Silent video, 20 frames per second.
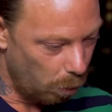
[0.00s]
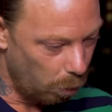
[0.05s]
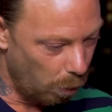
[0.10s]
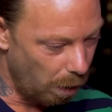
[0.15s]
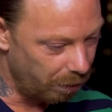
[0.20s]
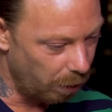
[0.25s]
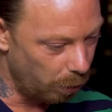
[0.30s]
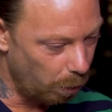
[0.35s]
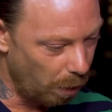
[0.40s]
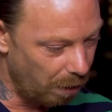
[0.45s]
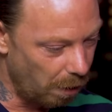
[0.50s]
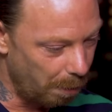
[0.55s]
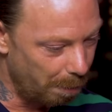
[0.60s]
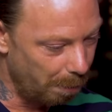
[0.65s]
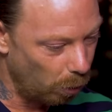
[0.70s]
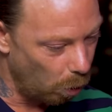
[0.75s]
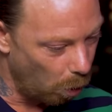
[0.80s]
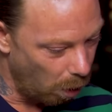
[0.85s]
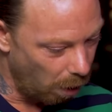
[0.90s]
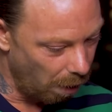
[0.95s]
with a with a
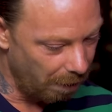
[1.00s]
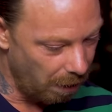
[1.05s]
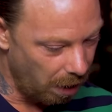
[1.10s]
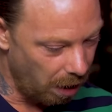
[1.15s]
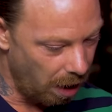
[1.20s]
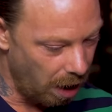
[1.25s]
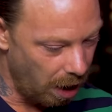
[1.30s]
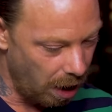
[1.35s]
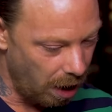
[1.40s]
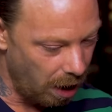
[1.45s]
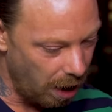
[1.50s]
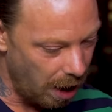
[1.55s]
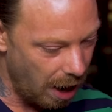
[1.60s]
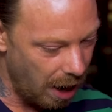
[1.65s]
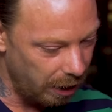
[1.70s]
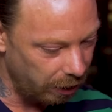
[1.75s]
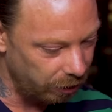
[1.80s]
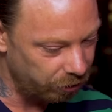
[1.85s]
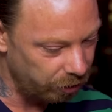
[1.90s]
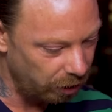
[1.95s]
more of a
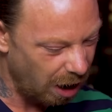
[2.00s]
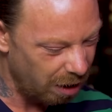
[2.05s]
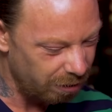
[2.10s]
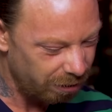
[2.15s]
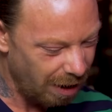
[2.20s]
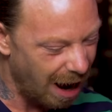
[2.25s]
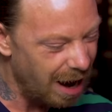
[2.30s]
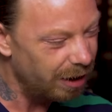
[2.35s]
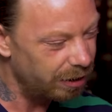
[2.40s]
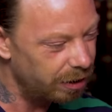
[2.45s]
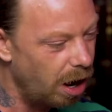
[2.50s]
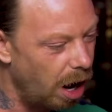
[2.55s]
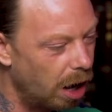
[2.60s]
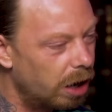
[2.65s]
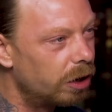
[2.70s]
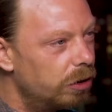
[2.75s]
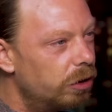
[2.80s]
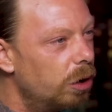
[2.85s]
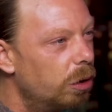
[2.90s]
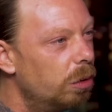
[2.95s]
energy like right no I
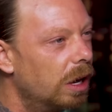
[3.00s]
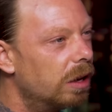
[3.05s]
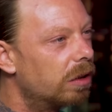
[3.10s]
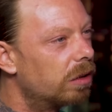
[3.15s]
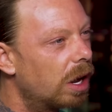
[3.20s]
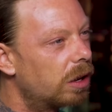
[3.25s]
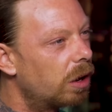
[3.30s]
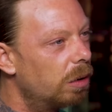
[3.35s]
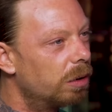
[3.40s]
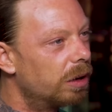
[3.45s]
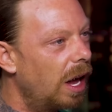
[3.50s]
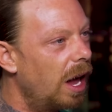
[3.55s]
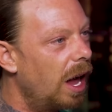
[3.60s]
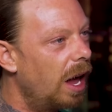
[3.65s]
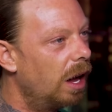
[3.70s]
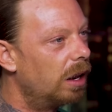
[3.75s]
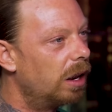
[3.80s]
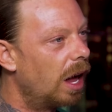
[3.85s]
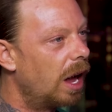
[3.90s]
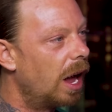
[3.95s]
can do this I don't
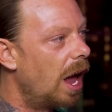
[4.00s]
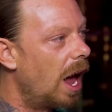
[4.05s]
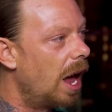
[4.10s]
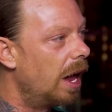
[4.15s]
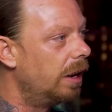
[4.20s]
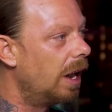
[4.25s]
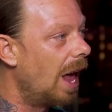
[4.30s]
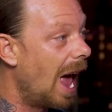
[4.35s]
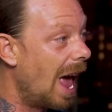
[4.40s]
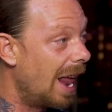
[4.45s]
care like and